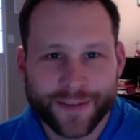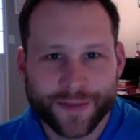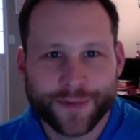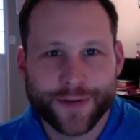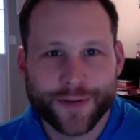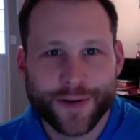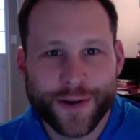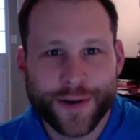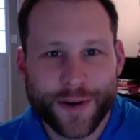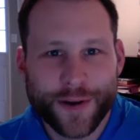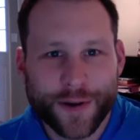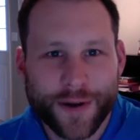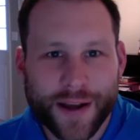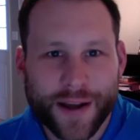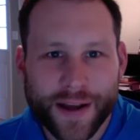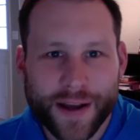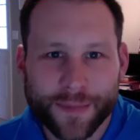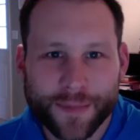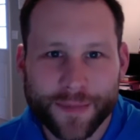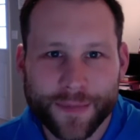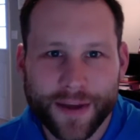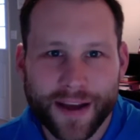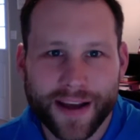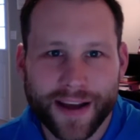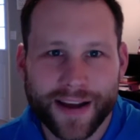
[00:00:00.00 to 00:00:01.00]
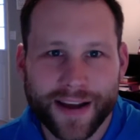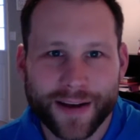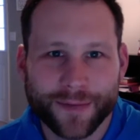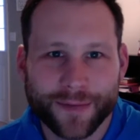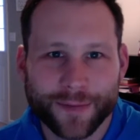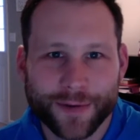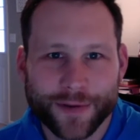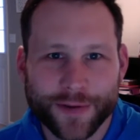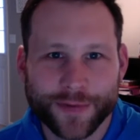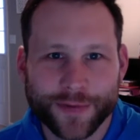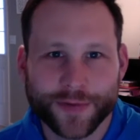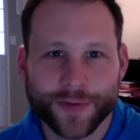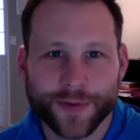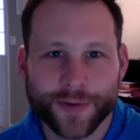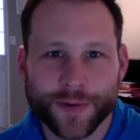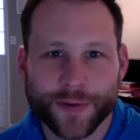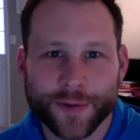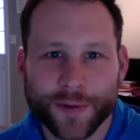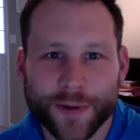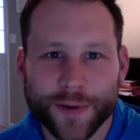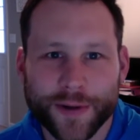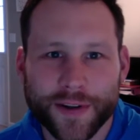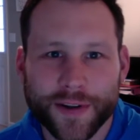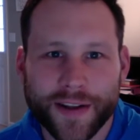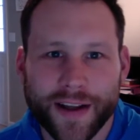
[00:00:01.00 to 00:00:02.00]
knew him, which was
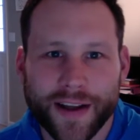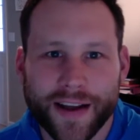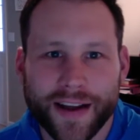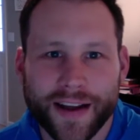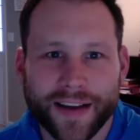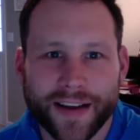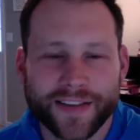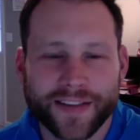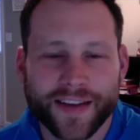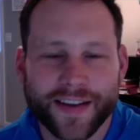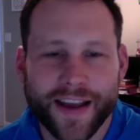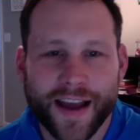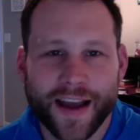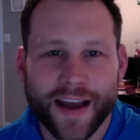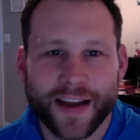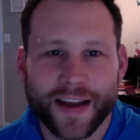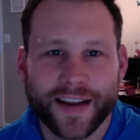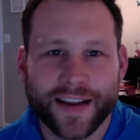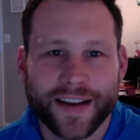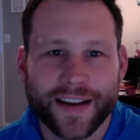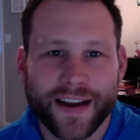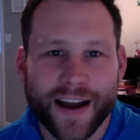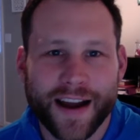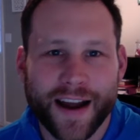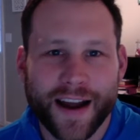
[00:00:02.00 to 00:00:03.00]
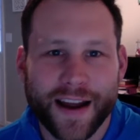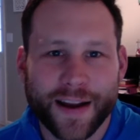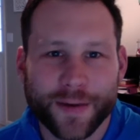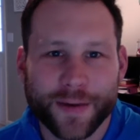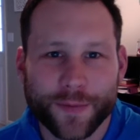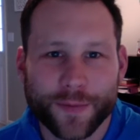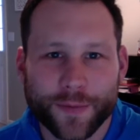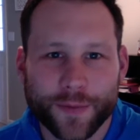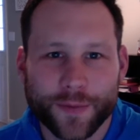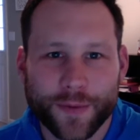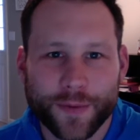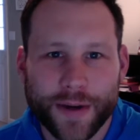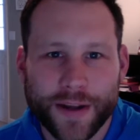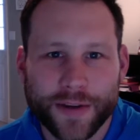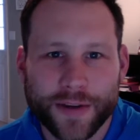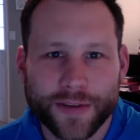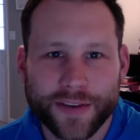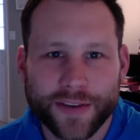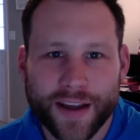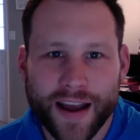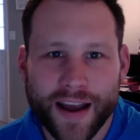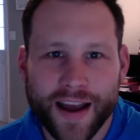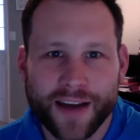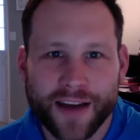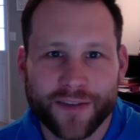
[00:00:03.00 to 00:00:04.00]
cool. So yeah, he and we
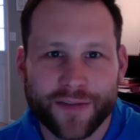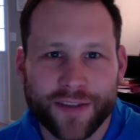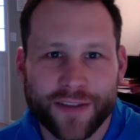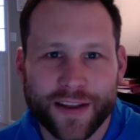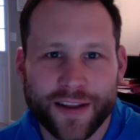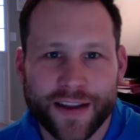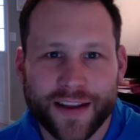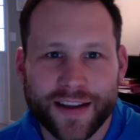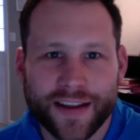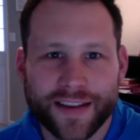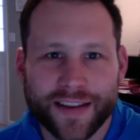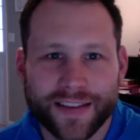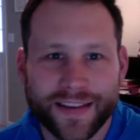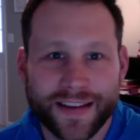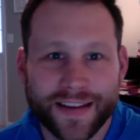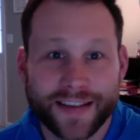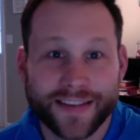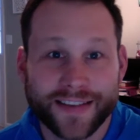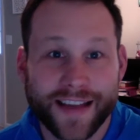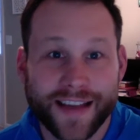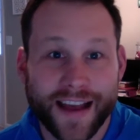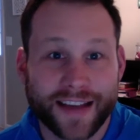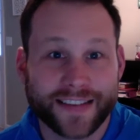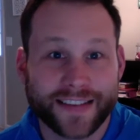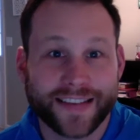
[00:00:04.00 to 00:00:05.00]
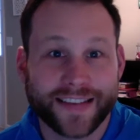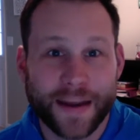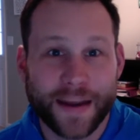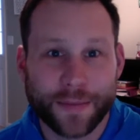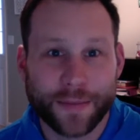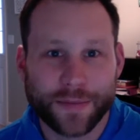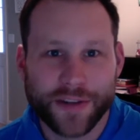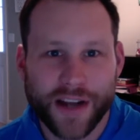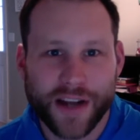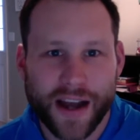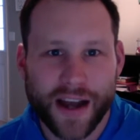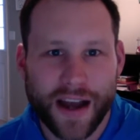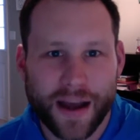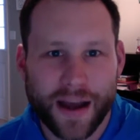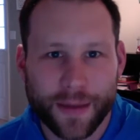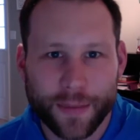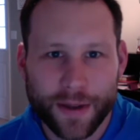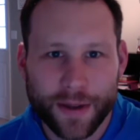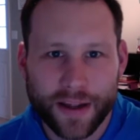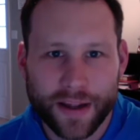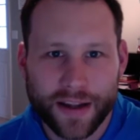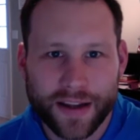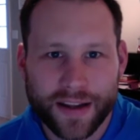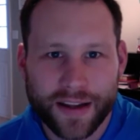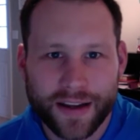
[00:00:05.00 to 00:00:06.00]
used to have the exact same job
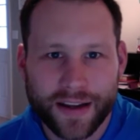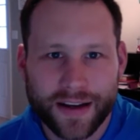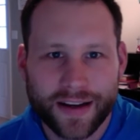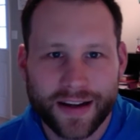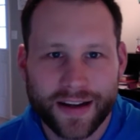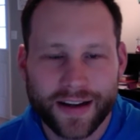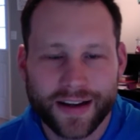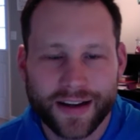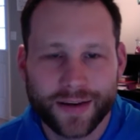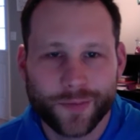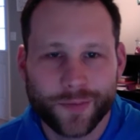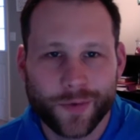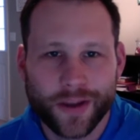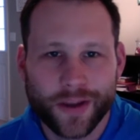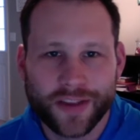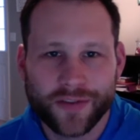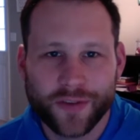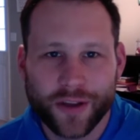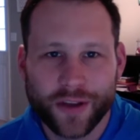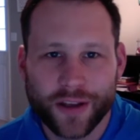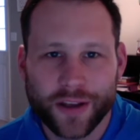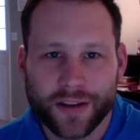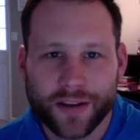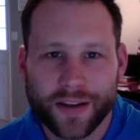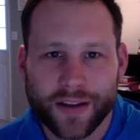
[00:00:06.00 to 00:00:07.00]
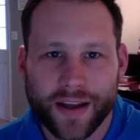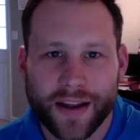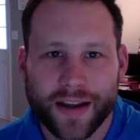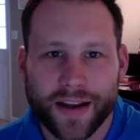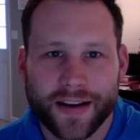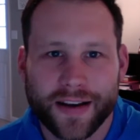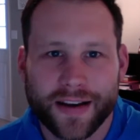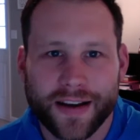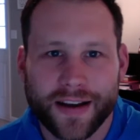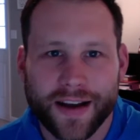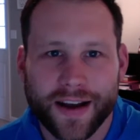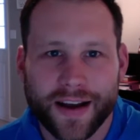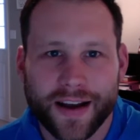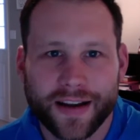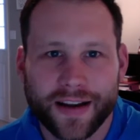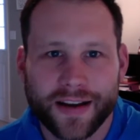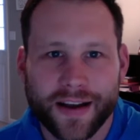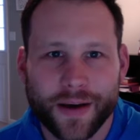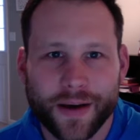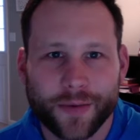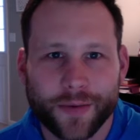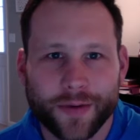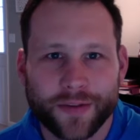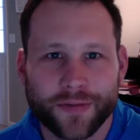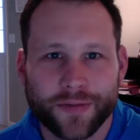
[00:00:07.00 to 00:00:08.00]
in Wentzville, and
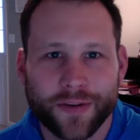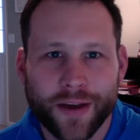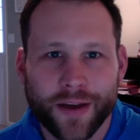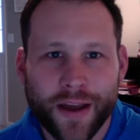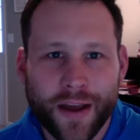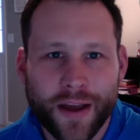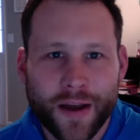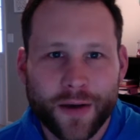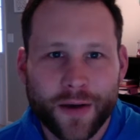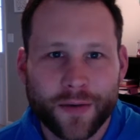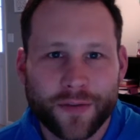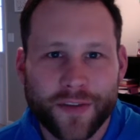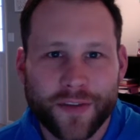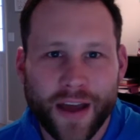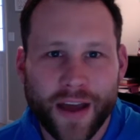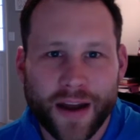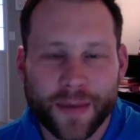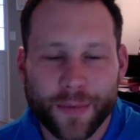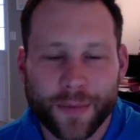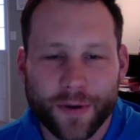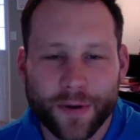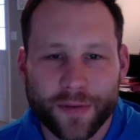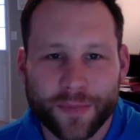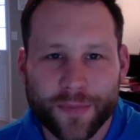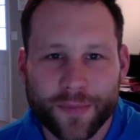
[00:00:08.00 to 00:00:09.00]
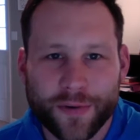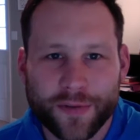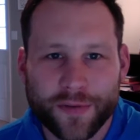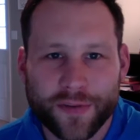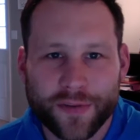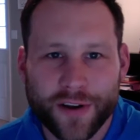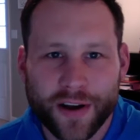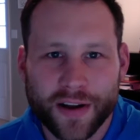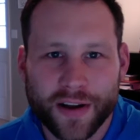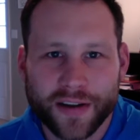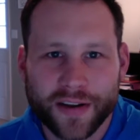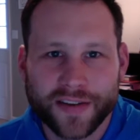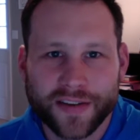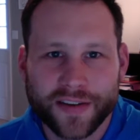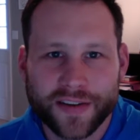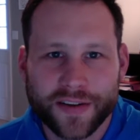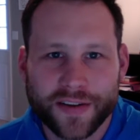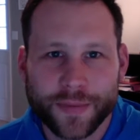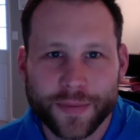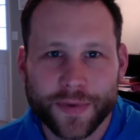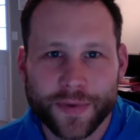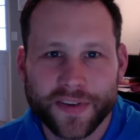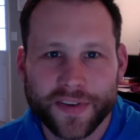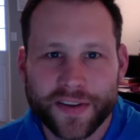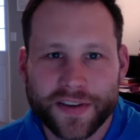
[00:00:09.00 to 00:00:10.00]
now we've kind of both moved on to
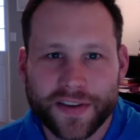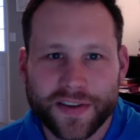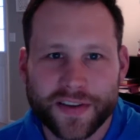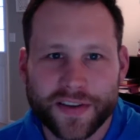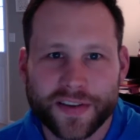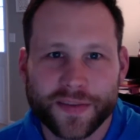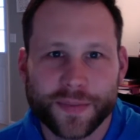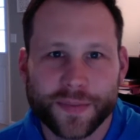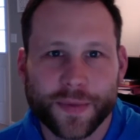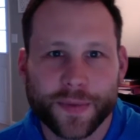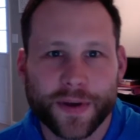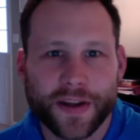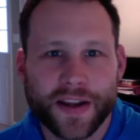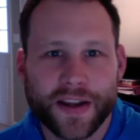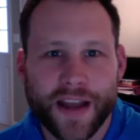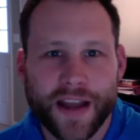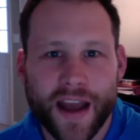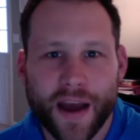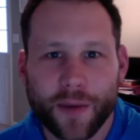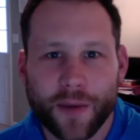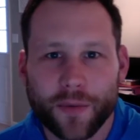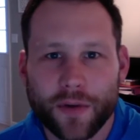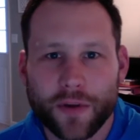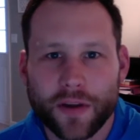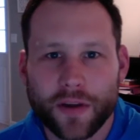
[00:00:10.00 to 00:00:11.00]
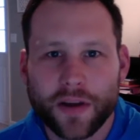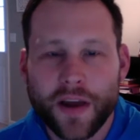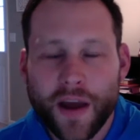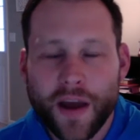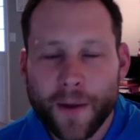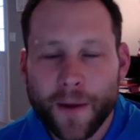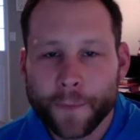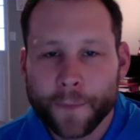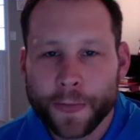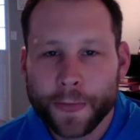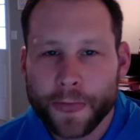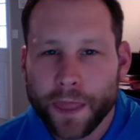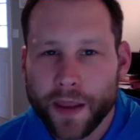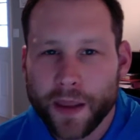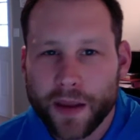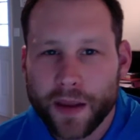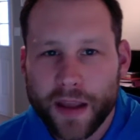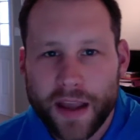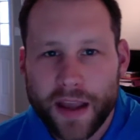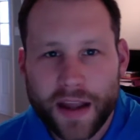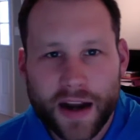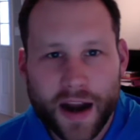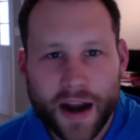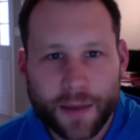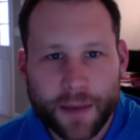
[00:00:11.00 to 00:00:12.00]
new positions. But yeah,
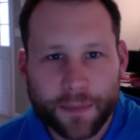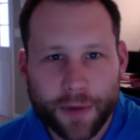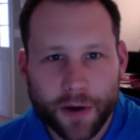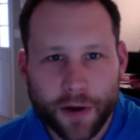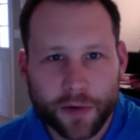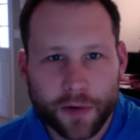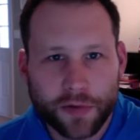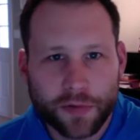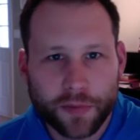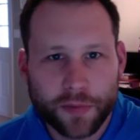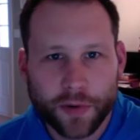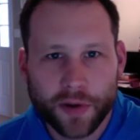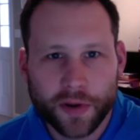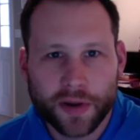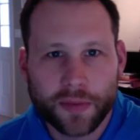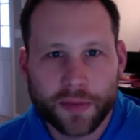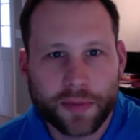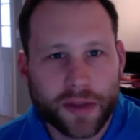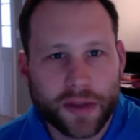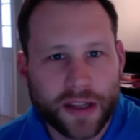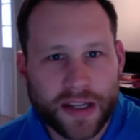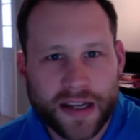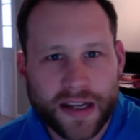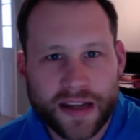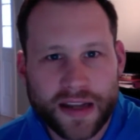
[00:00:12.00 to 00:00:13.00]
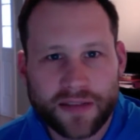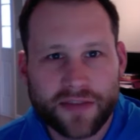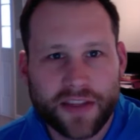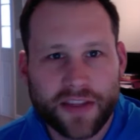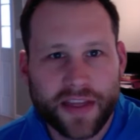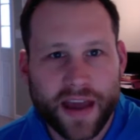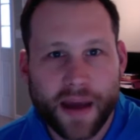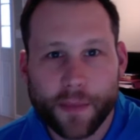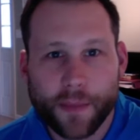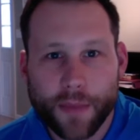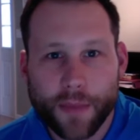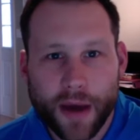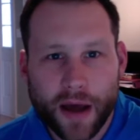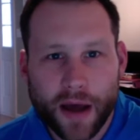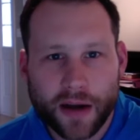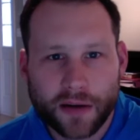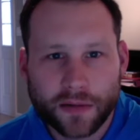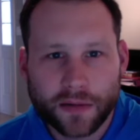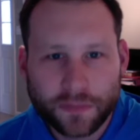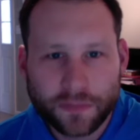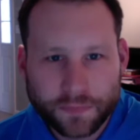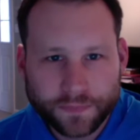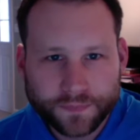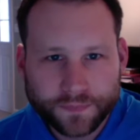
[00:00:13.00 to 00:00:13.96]
he and I both really believe in that model,